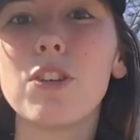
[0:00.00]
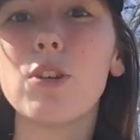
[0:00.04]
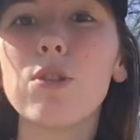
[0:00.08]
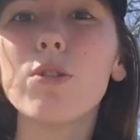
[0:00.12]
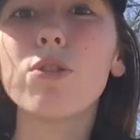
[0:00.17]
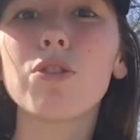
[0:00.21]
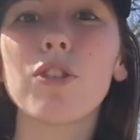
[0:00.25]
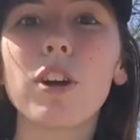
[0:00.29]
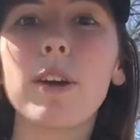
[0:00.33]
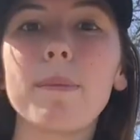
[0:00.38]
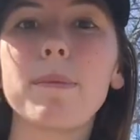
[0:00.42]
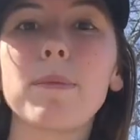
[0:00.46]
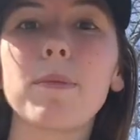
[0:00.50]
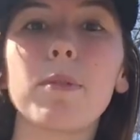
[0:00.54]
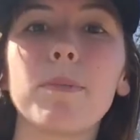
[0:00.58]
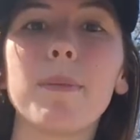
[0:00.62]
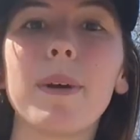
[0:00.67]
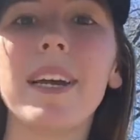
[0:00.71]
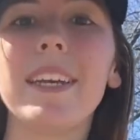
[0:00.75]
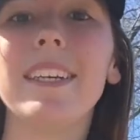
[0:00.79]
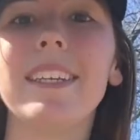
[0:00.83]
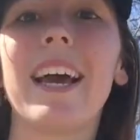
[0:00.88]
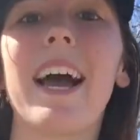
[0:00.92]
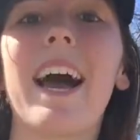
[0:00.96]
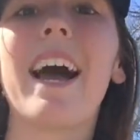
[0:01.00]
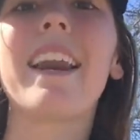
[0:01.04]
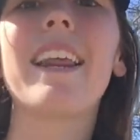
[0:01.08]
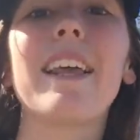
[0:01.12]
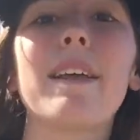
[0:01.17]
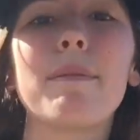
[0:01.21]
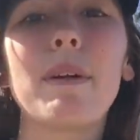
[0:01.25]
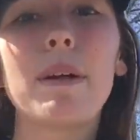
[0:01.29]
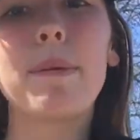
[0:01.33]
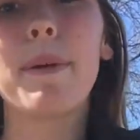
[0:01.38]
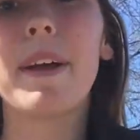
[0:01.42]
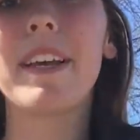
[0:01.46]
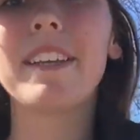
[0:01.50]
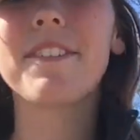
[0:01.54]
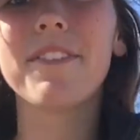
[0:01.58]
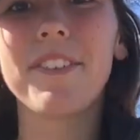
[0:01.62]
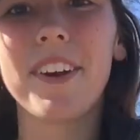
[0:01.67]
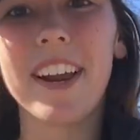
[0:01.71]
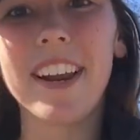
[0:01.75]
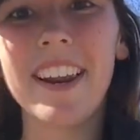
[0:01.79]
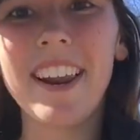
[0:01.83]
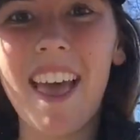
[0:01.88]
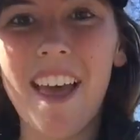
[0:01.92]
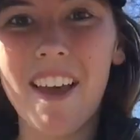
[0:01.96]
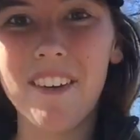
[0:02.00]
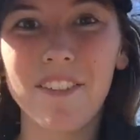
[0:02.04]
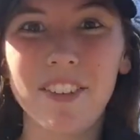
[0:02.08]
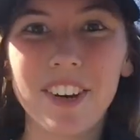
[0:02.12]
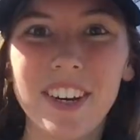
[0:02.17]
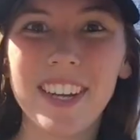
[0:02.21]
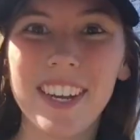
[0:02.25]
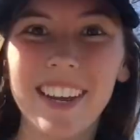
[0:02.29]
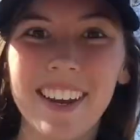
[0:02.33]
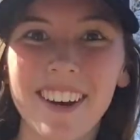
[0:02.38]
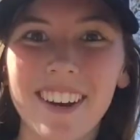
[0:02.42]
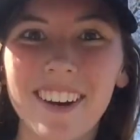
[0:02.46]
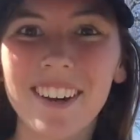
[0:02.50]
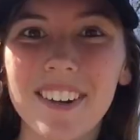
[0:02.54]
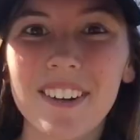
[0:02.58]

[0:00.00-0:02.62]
2 trips with my dad and my best friend every year.